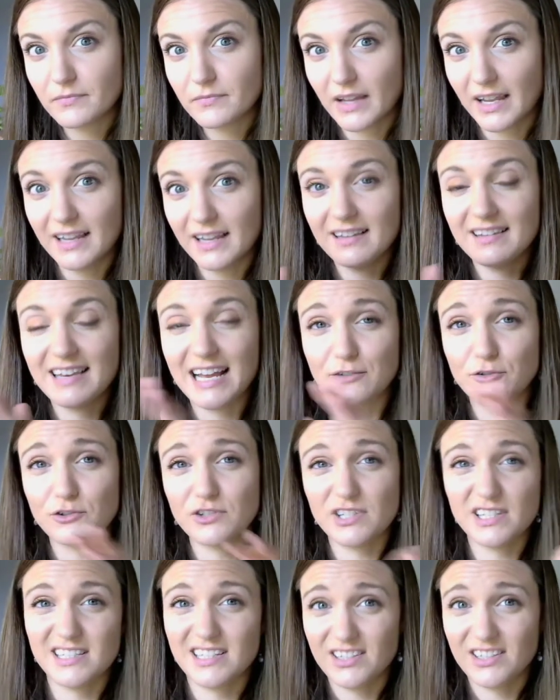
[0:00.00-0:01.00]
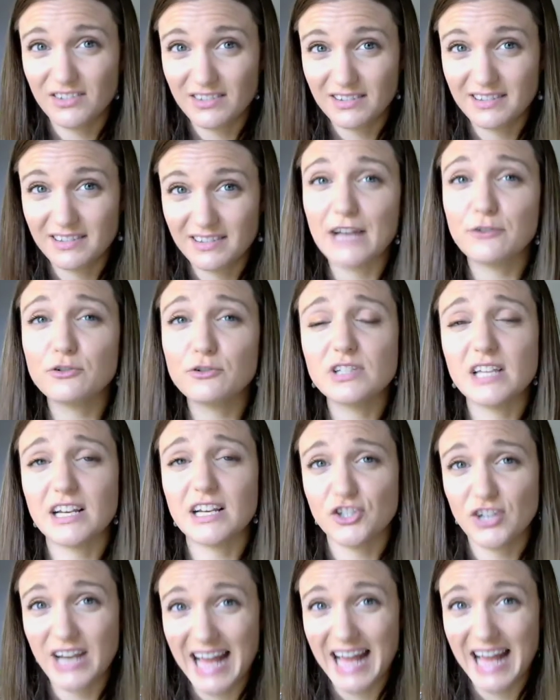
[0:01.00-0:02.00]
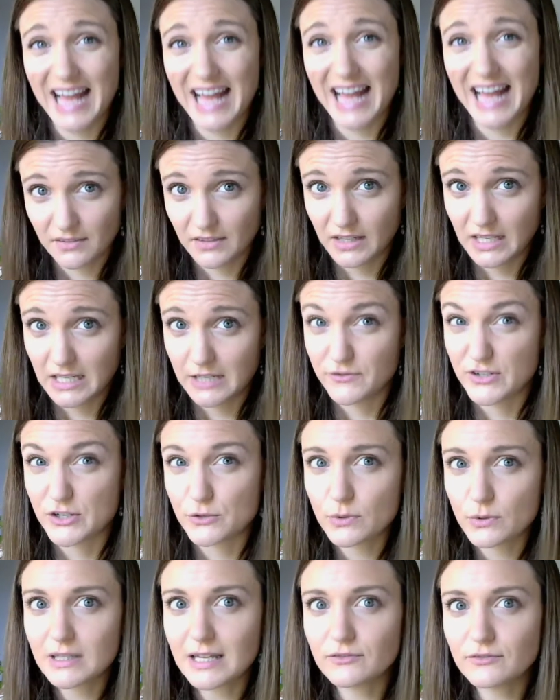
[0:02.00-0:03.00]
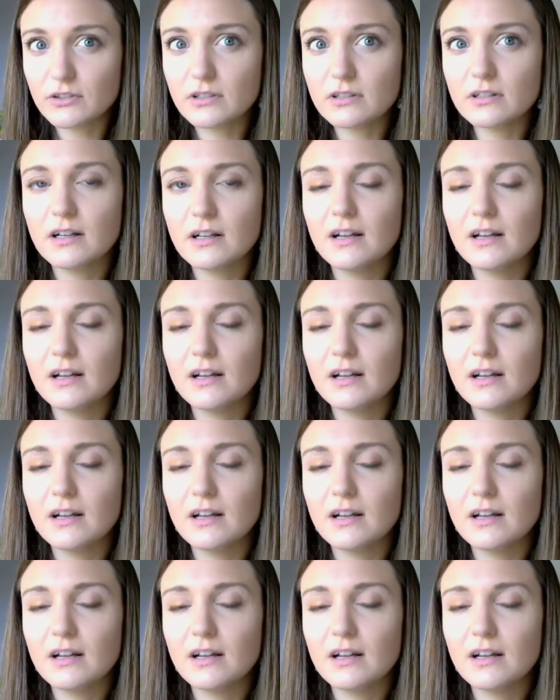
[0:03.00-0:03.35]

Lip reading: Okay, natural selection acts on the individual level,